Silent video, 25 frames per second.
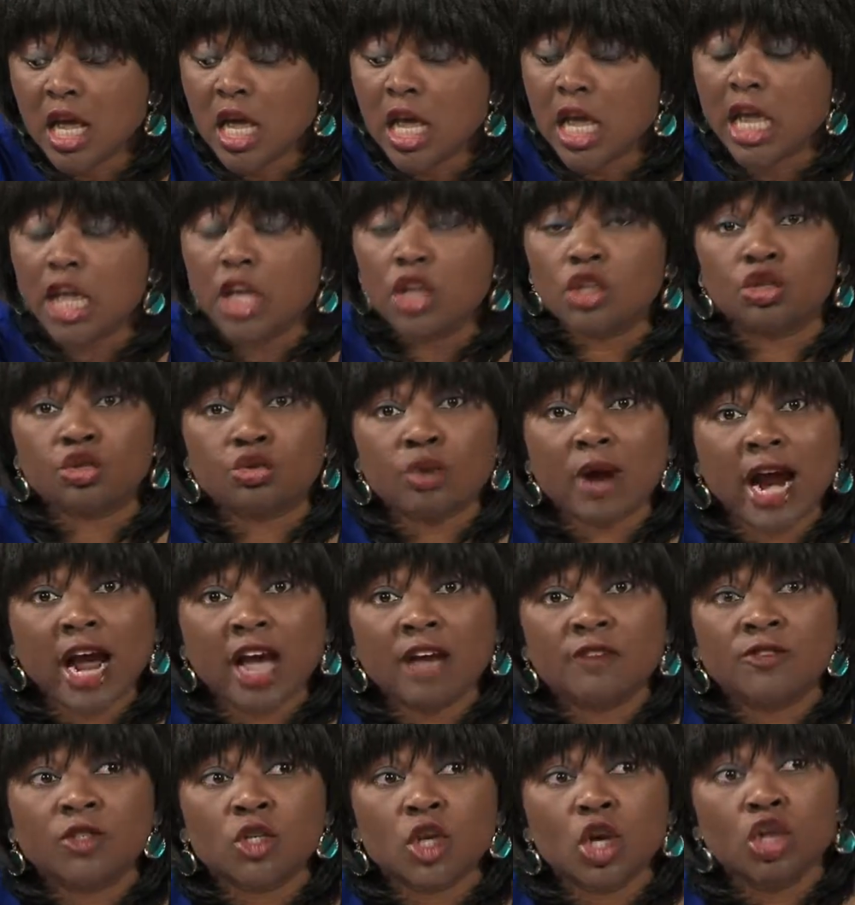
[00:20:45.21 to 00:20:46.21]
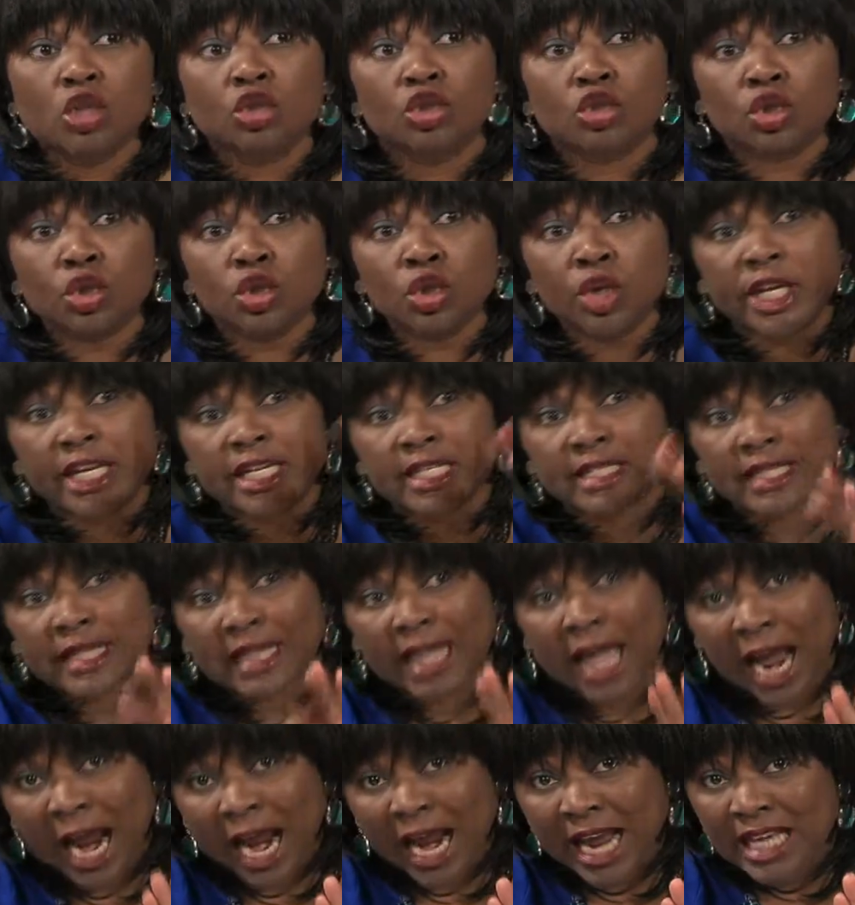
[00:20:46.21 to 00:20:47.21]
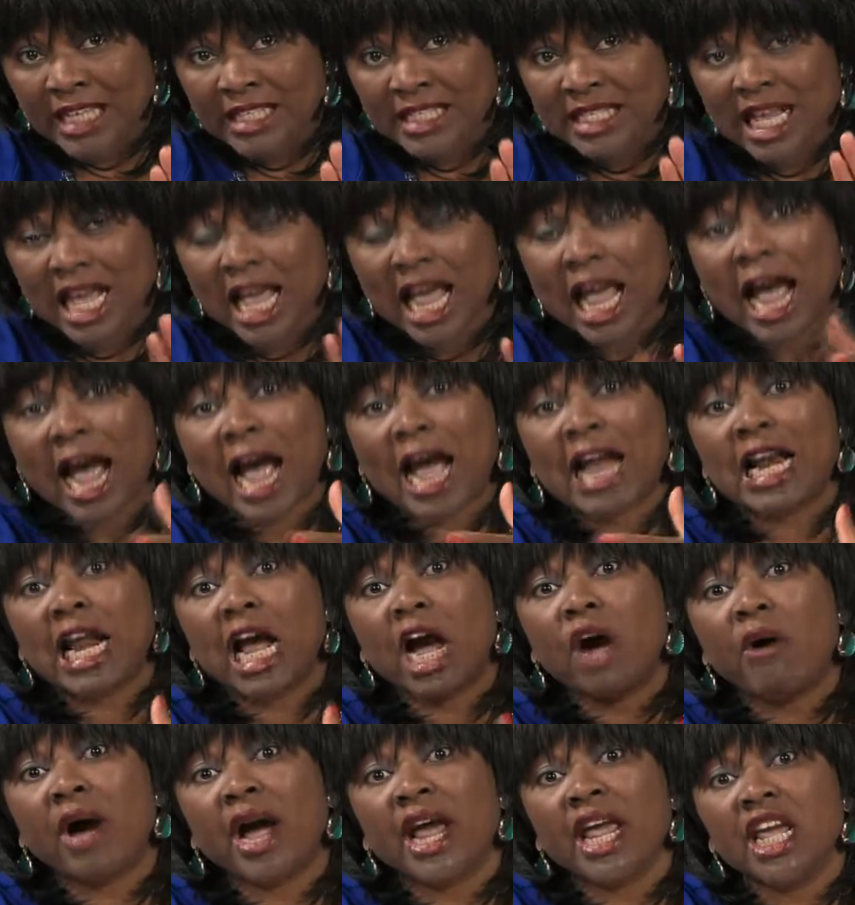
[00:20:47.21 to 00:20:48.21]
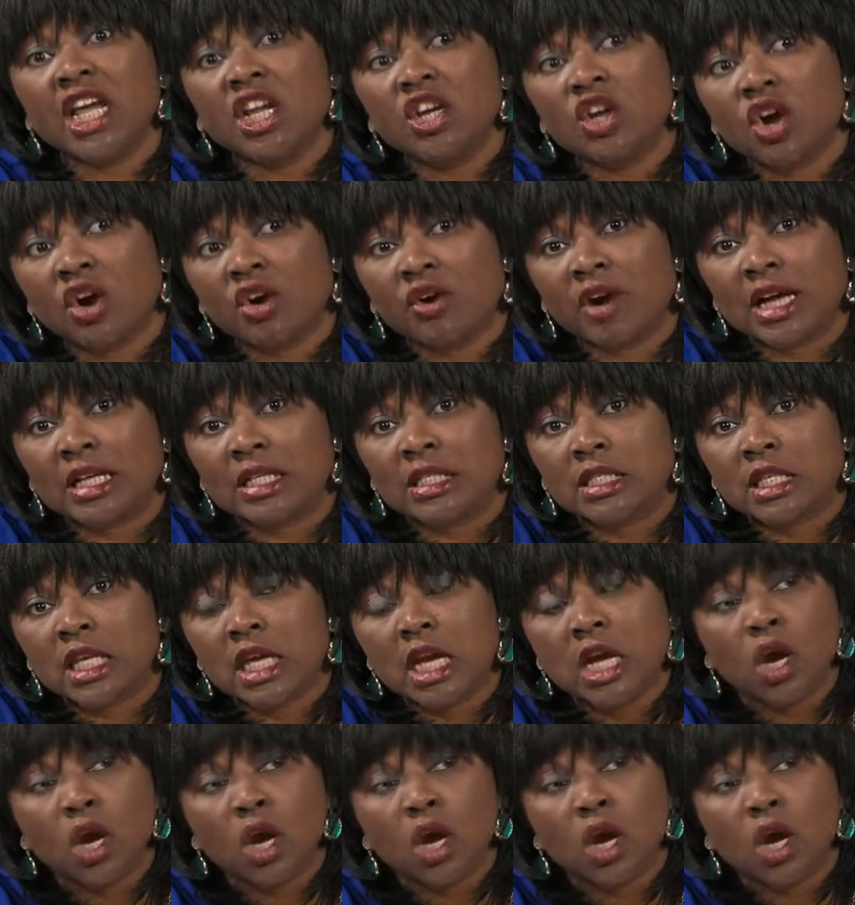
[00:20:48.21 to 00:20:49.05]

He thrives through his lies and our ignorance.